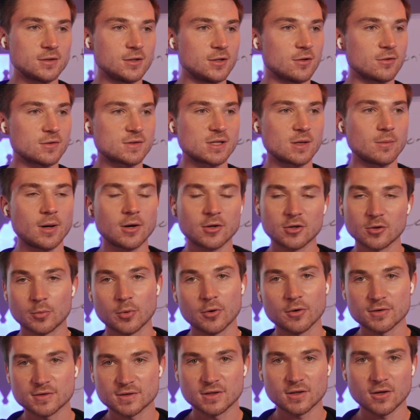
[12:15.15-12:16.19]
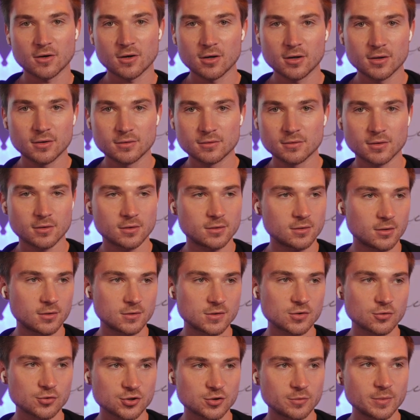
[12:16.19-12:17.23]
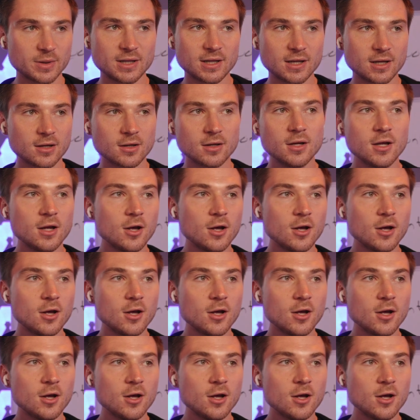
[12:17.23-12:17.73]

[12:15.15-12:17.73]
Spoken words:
some other person on social media?